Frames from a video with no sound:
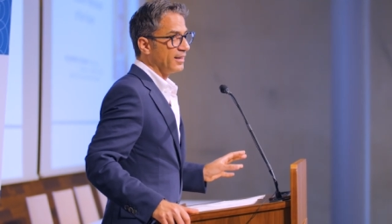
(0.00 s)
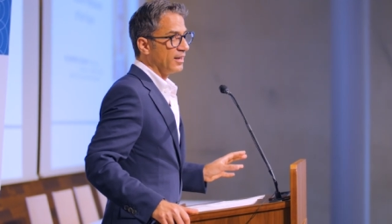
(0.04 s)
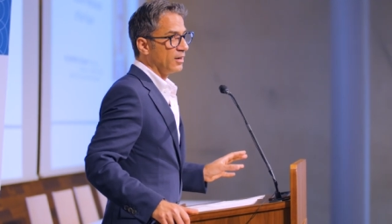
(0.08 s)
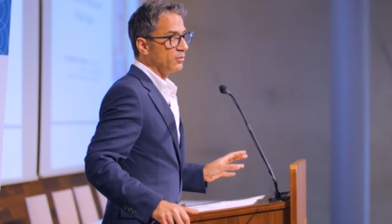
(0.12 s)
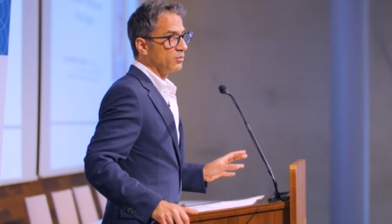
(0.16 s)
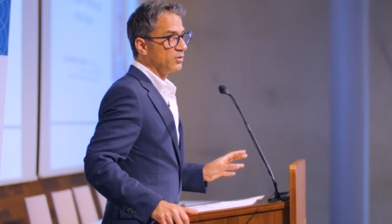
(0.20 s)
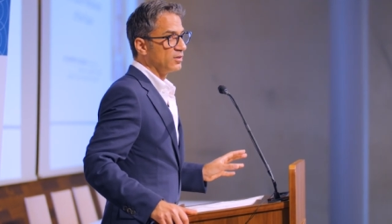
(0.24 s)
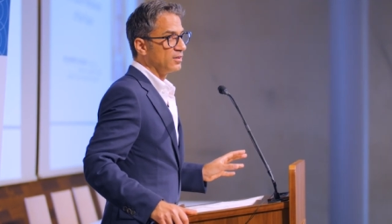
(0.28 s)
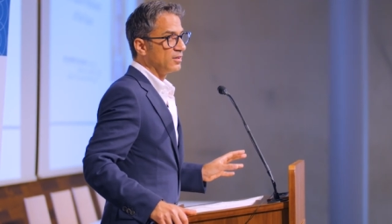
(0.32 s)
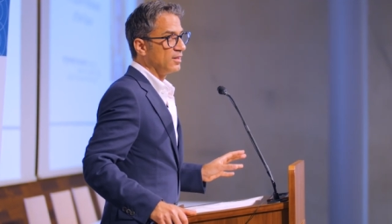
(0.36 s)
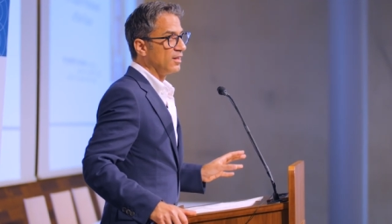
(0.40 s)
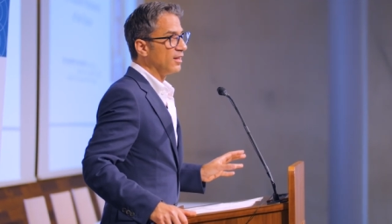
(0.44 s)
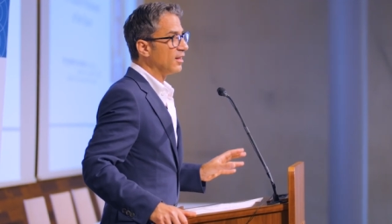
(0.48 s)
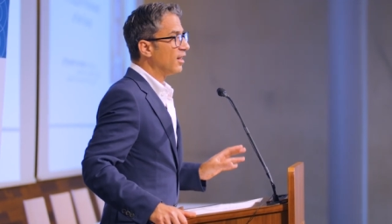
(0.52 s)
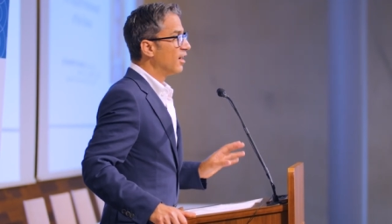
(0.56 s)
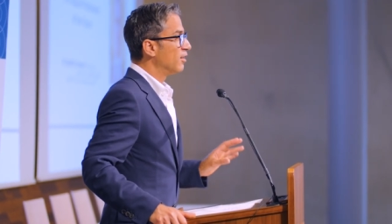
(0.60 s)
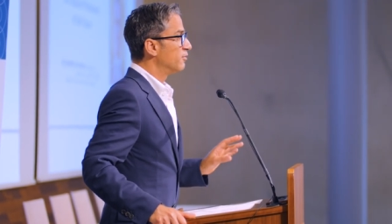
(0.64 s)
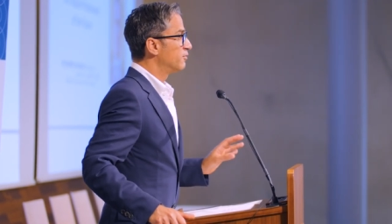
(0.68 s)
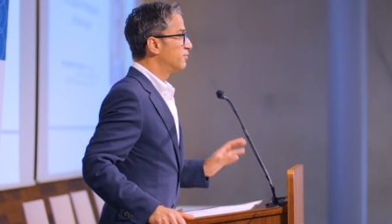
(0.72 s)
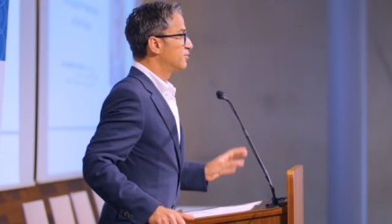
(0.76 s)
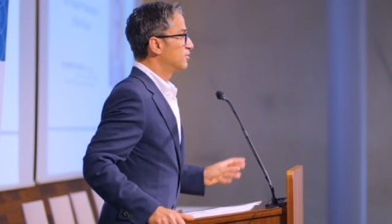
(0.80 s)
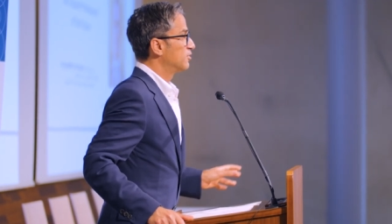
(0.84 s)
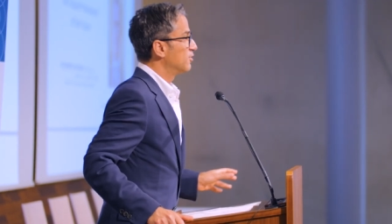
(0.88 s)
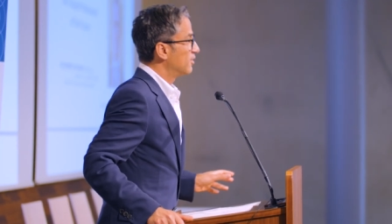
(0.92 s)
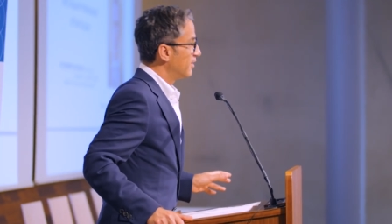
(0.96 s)
I would
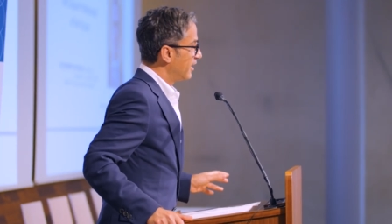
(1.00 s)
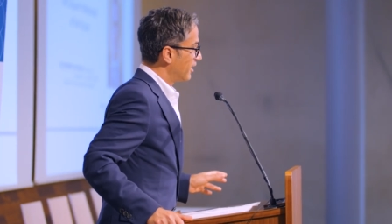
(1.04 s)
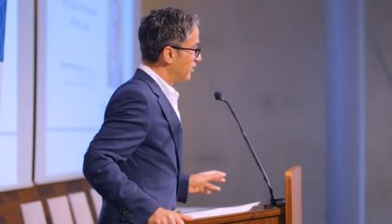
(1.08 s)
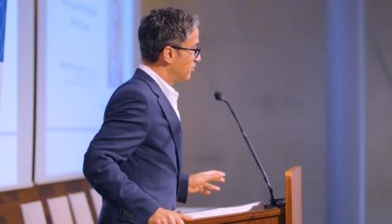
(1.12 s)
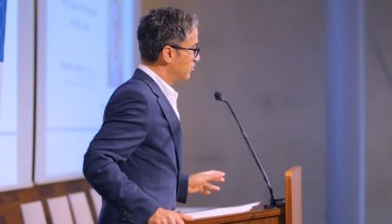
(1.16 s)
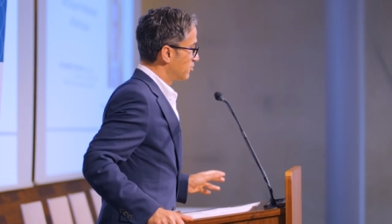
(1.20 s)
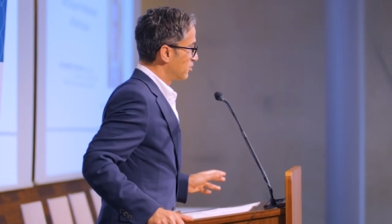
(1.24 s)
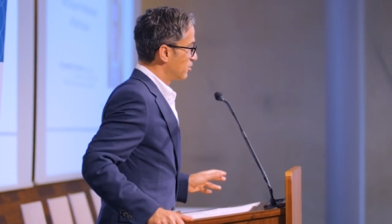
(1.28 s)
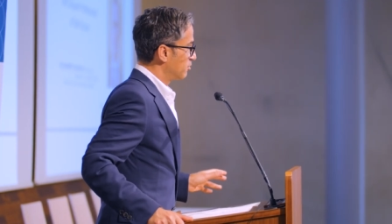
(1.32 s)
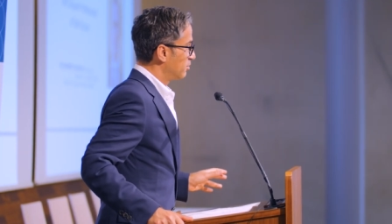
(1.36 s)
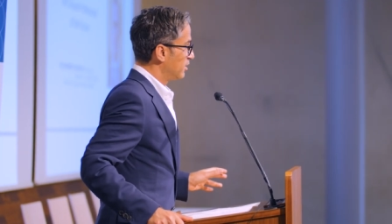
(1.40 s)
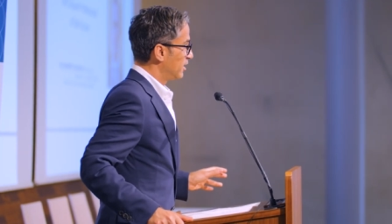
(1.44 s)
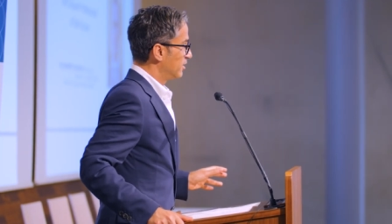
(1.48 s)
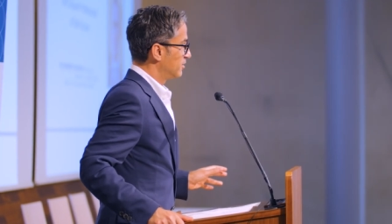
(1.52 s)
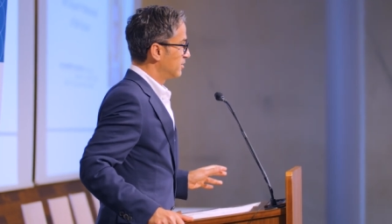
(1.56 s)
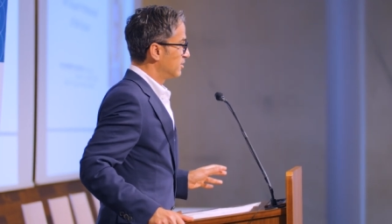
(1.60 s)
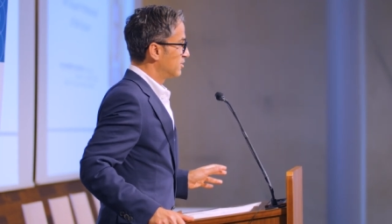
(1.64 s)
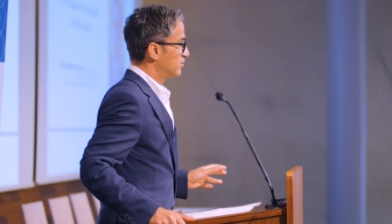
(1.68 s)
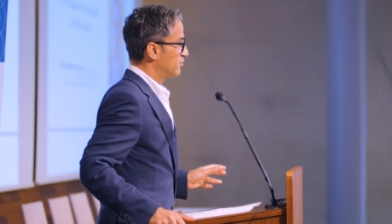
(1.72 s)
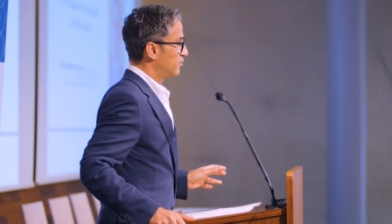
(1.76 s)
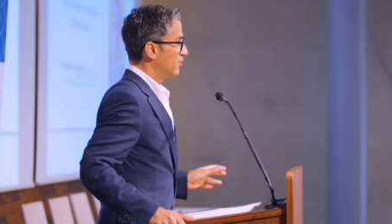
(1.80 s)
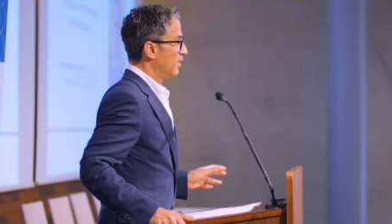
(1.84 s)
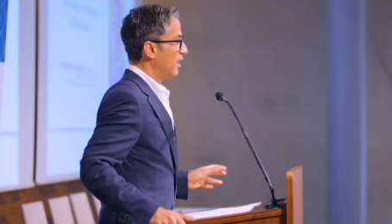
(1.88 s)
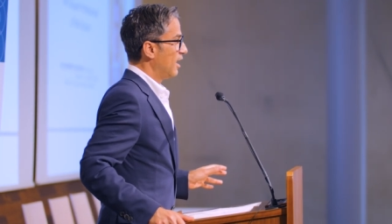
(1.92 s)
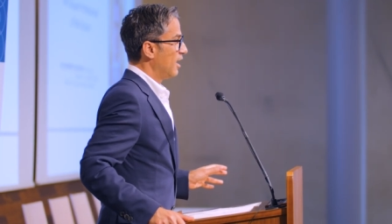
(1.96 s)
love to lecture about this
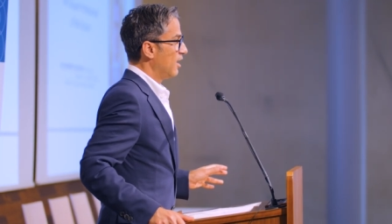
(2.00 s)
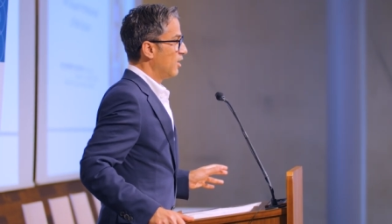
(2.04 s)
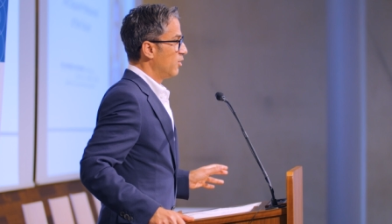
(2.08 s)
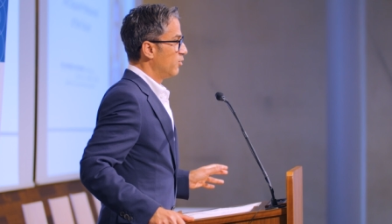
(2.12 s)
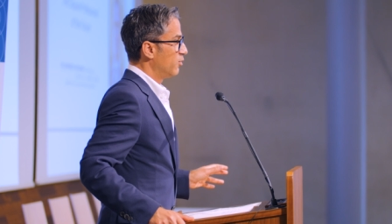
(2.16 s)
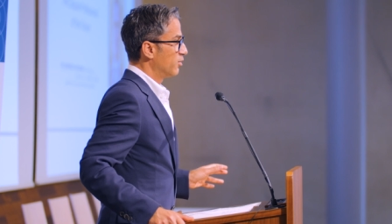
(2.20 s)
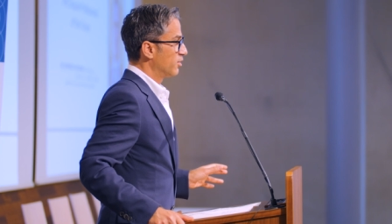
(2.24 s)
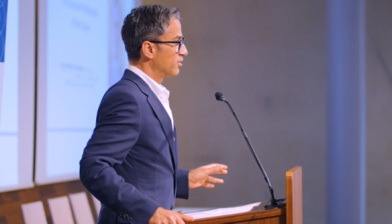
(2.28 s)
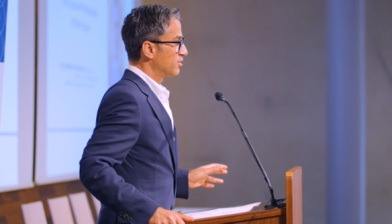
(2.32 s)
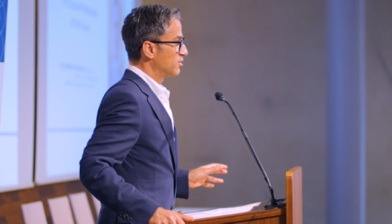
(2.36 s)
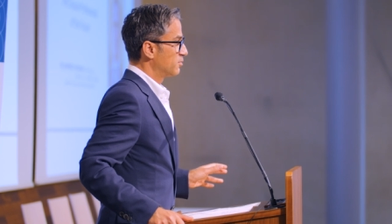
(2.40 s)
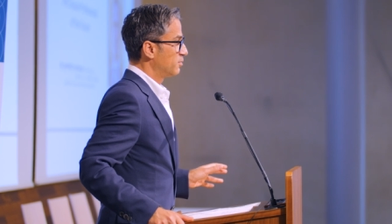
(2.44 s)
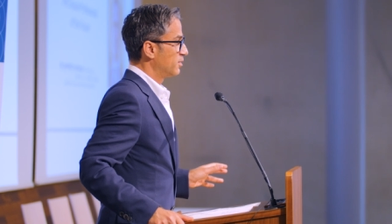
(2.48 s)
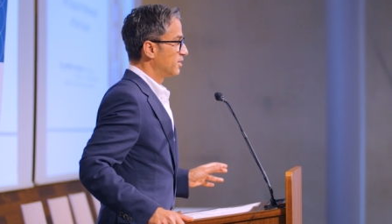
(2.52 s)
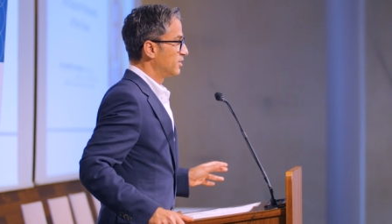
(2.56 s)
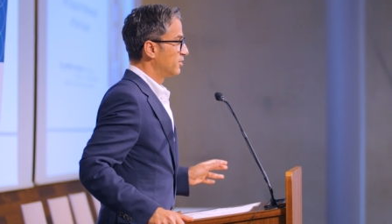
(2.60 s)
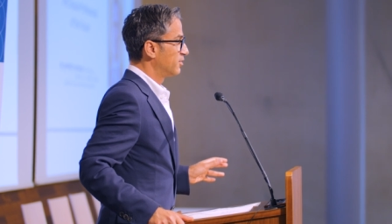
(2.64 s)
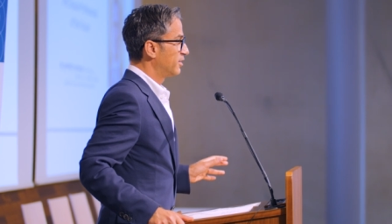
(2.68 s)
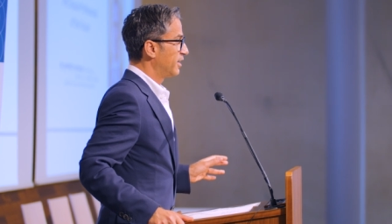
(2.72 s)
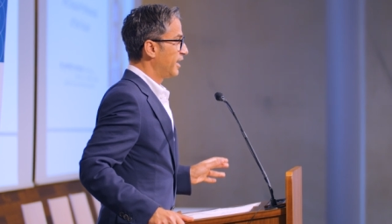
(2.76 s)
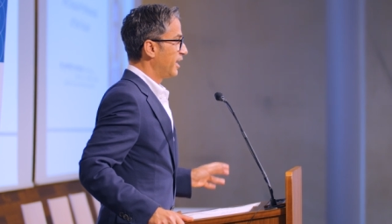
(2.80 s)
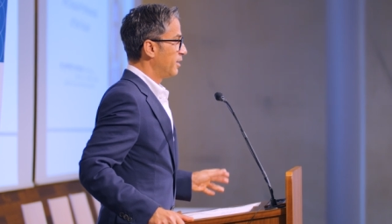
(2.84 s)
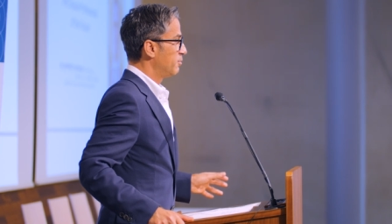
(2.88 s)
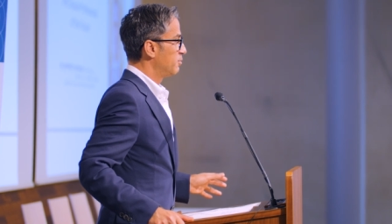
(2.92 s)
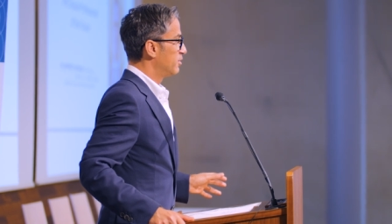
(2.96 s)
for hours, but you
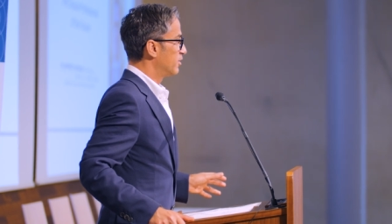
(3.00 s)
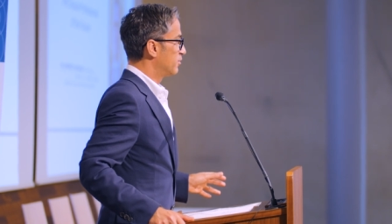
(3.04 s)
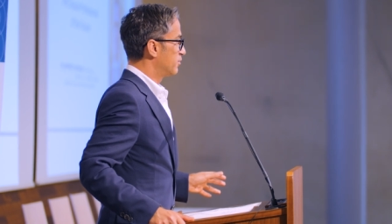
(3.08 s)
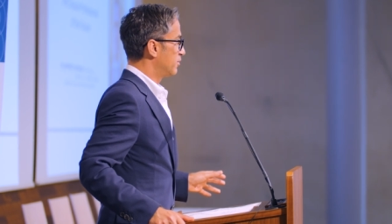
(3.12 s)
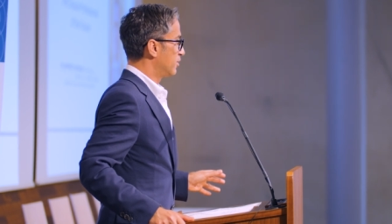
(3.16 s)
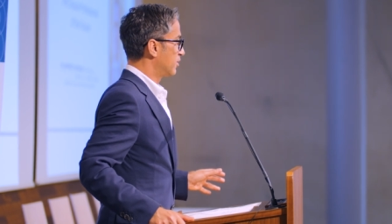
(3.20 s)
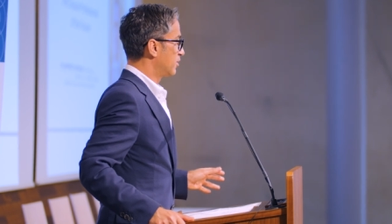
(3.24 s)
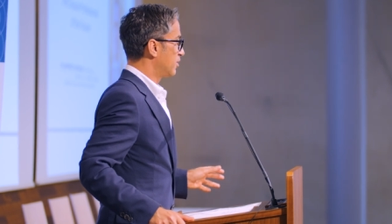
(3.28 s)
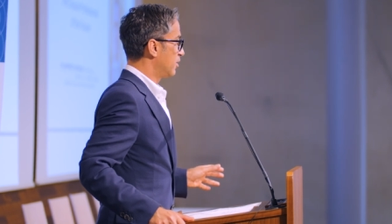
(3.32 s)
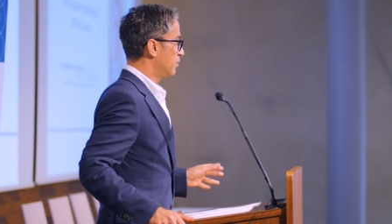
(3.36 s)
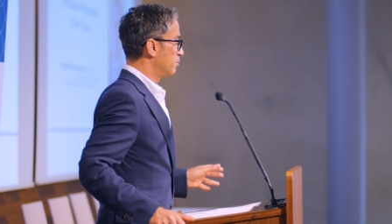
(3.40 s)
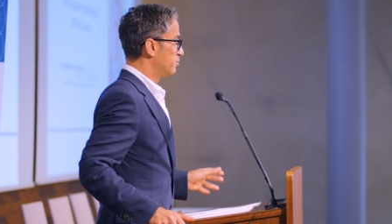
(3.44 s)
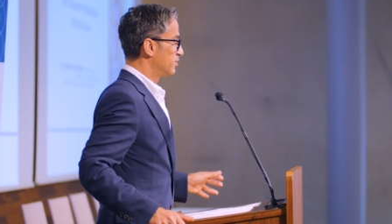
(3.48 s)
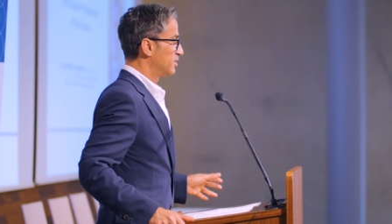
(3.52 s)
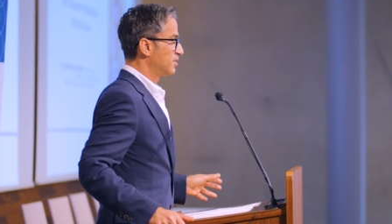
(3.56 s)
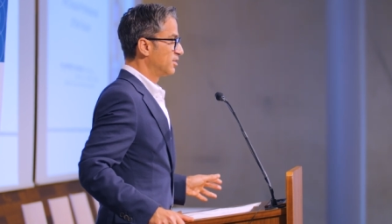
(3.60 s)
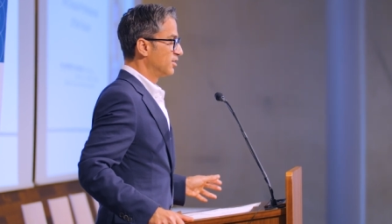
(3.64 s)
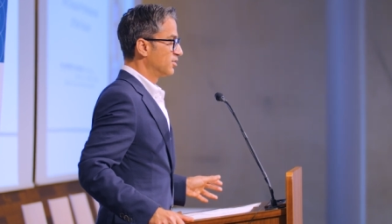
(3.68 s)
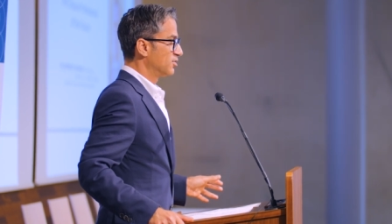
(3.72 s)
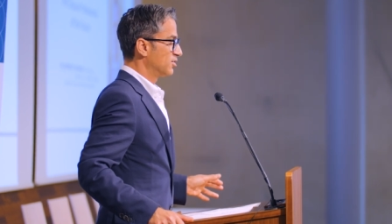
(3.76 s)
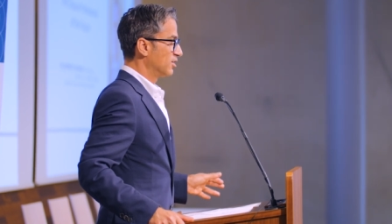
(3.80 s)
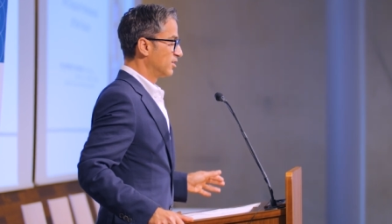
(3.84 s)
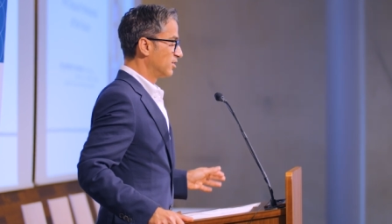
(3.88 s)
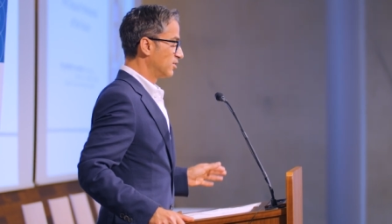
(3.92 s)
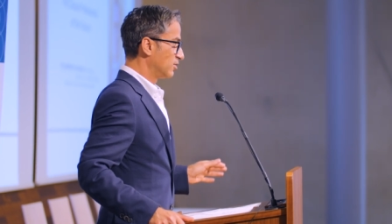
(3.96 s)
came here for a
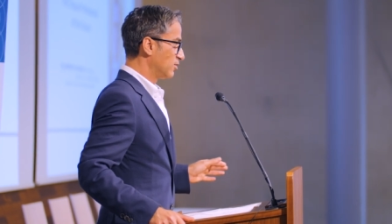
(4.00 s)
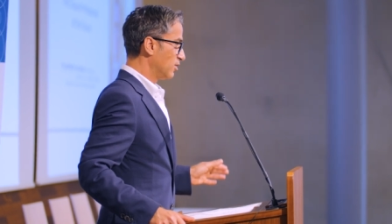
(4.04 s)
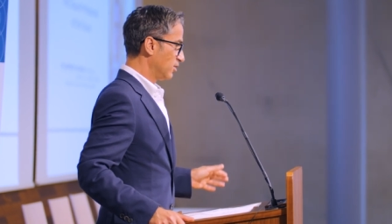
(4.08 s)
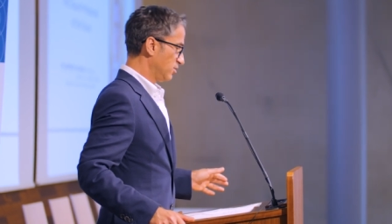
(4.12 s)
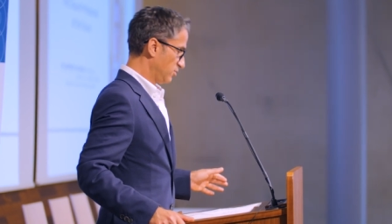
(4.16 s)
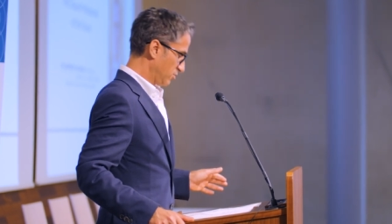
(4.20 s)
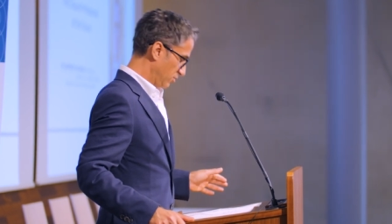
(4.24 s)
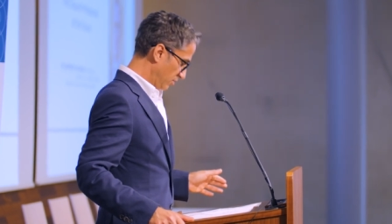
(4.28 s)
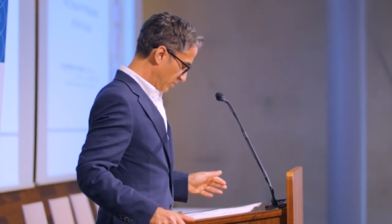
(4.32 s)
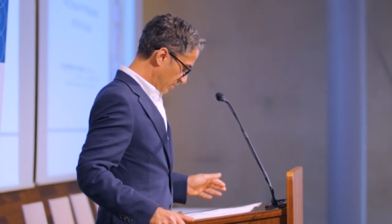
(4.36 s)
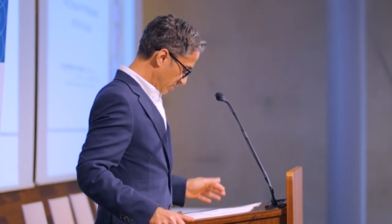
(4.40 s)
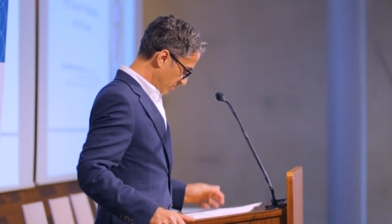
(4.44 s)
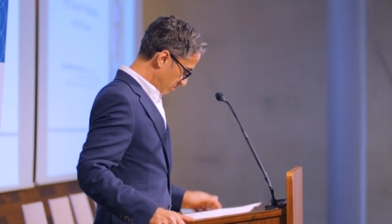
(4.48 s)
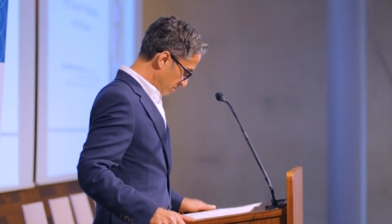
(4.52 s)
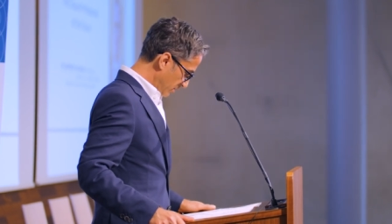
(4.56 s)
competition and not to hear